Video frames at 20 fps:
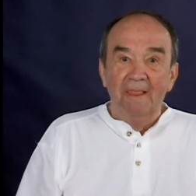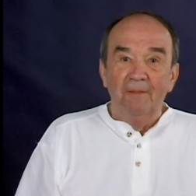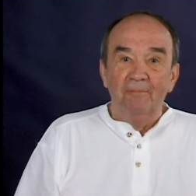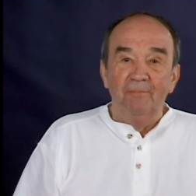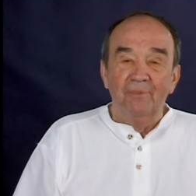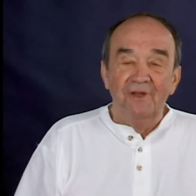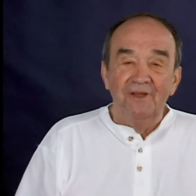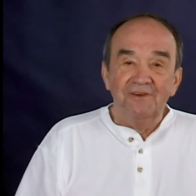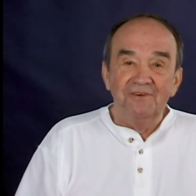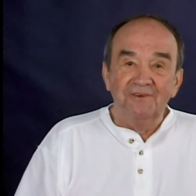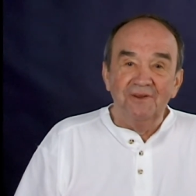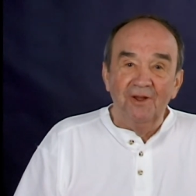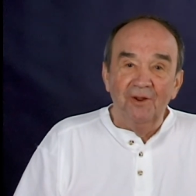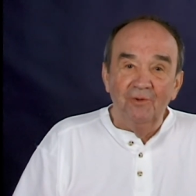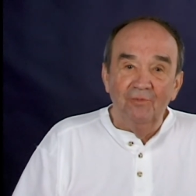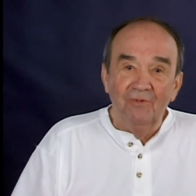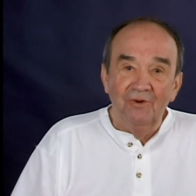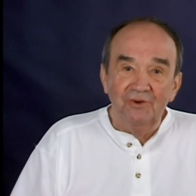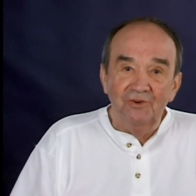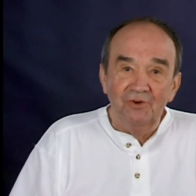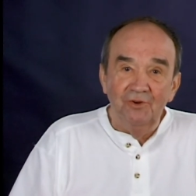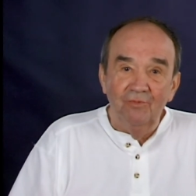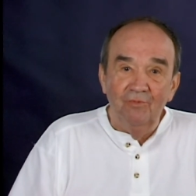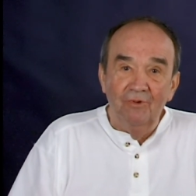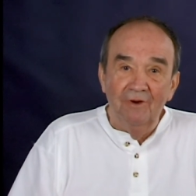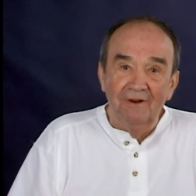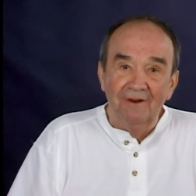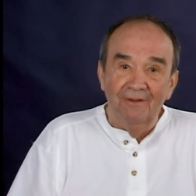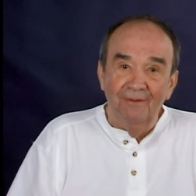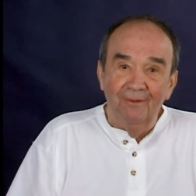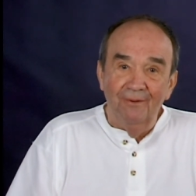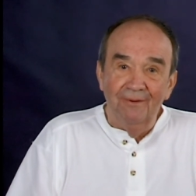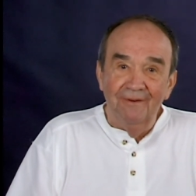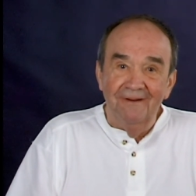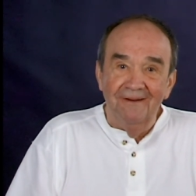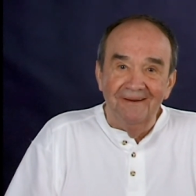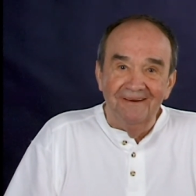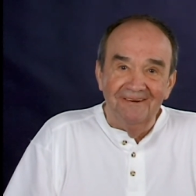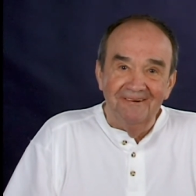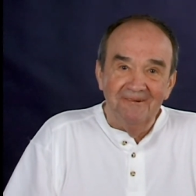based on what you want to learn.